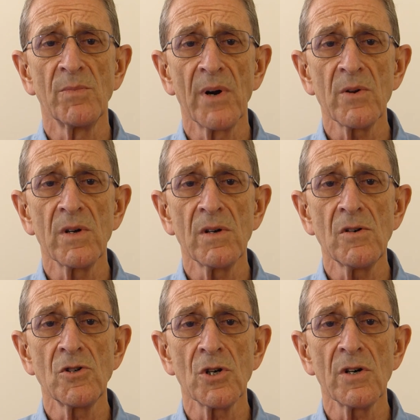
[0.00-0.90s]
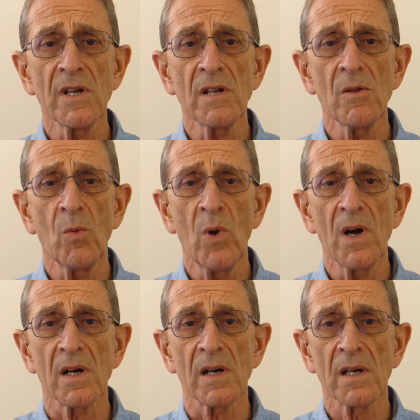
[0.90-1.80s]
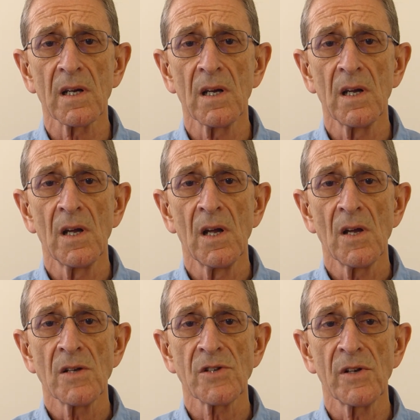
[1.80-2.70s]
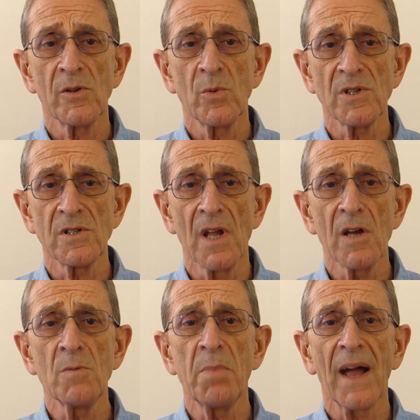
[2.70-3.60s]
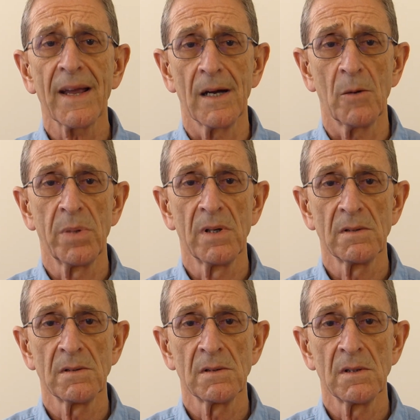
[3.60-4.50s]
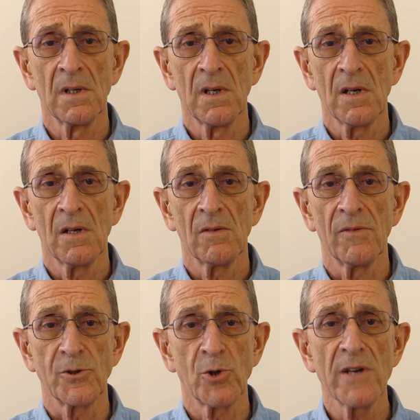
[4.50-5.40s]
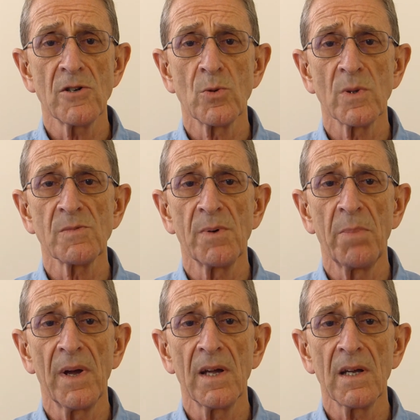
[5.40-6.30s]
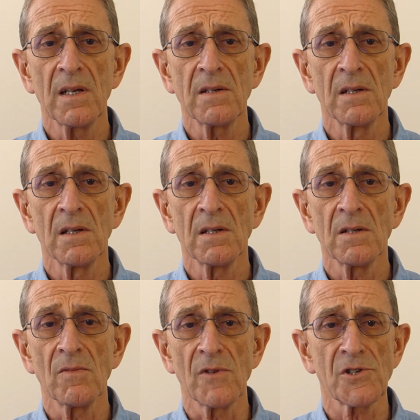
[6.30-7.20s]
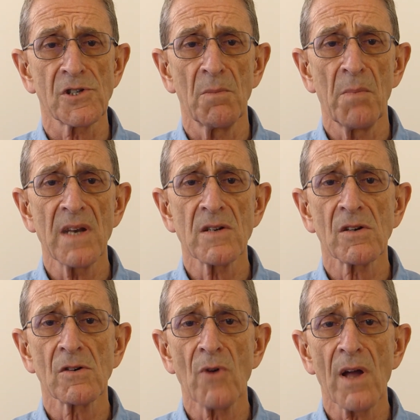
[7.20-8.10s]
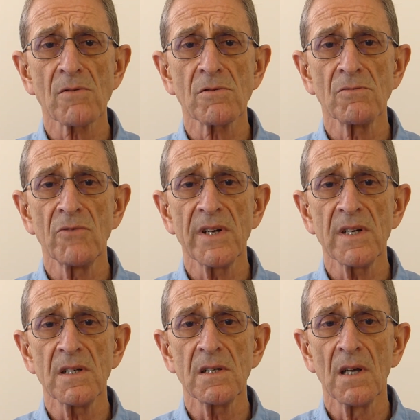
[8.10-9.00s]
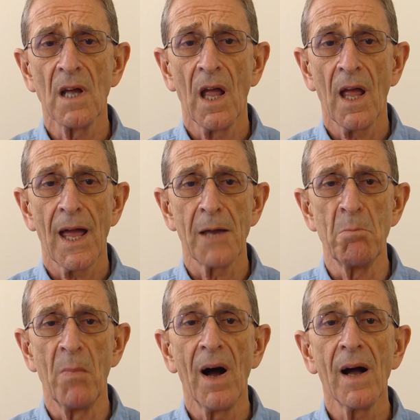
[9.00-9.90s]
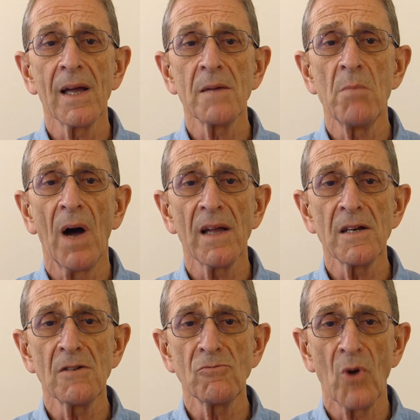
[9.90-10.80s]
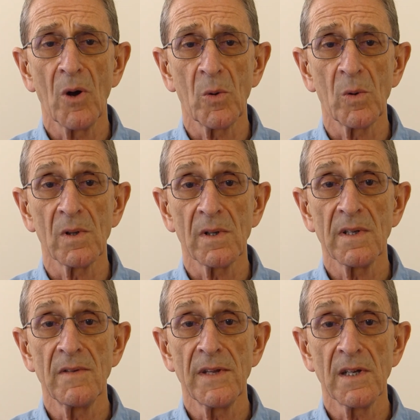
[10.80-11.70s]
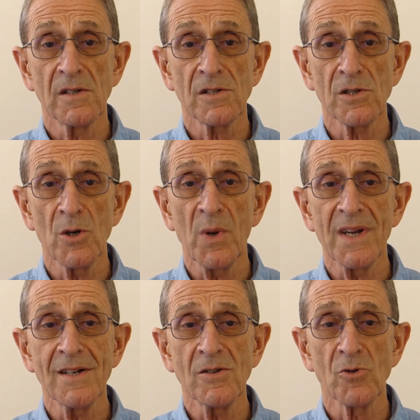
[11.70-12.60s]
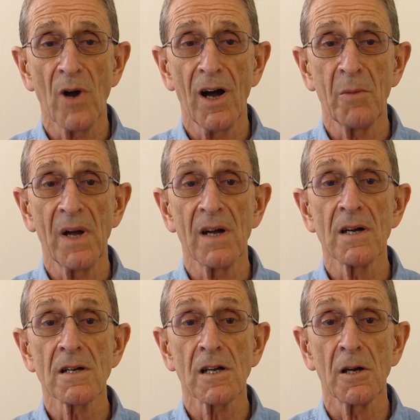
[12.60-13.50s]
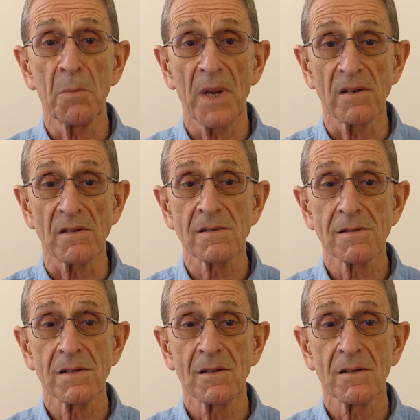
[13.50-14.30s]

broken during the work, so there was no backup. The trench was prepared, the cement grout readied, and my minor role in the ensuing drama commenced.